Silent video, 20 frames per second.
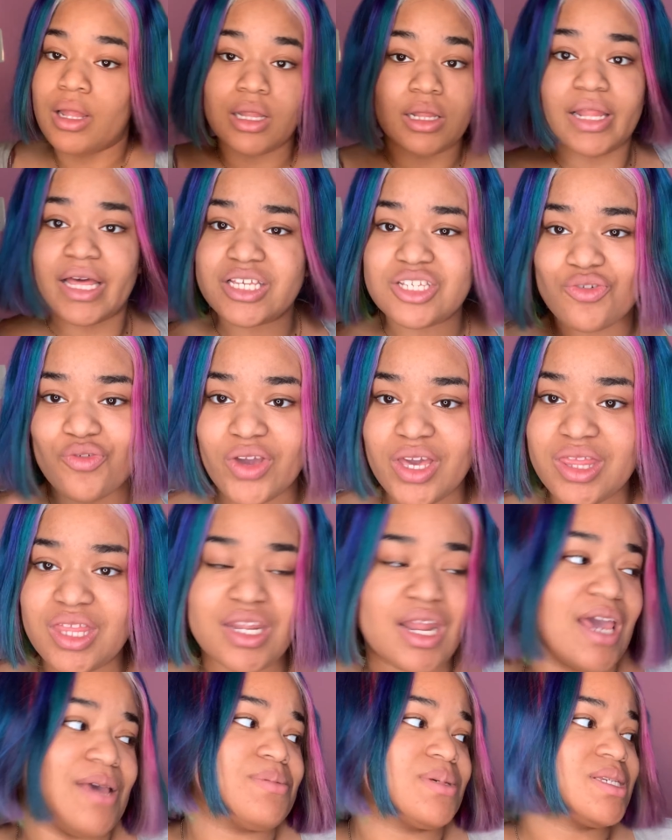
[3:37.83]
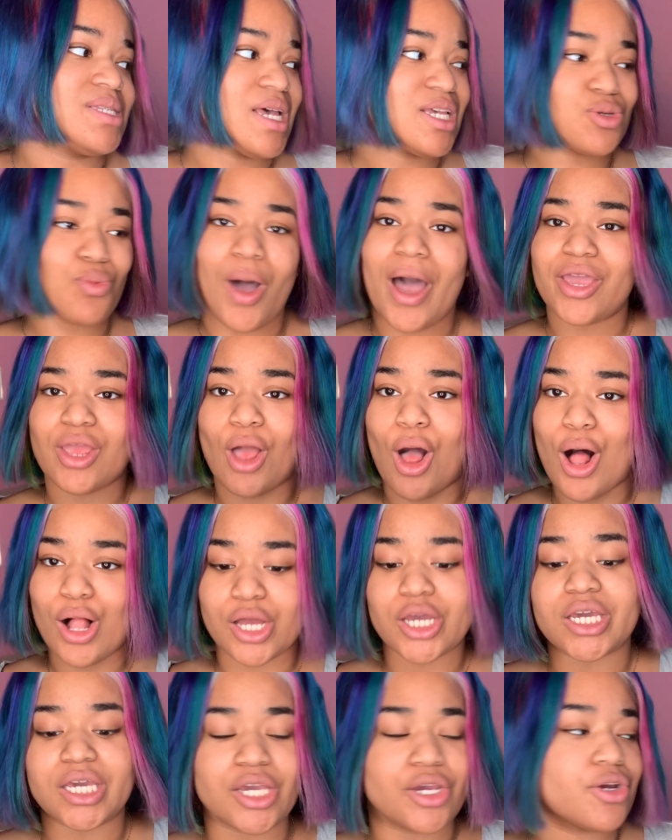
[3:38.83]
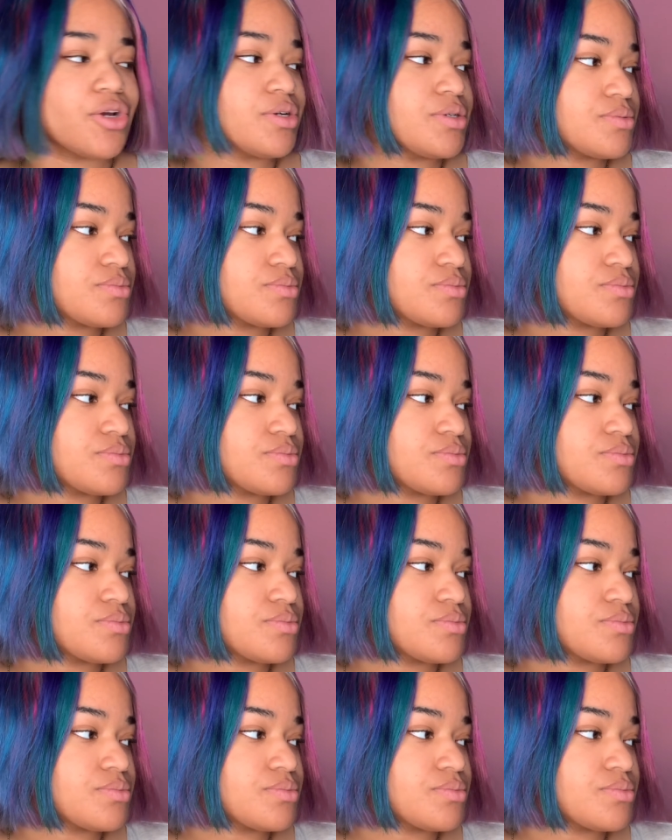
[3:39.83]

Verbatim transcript: Let's read the names because that's why y'all are here.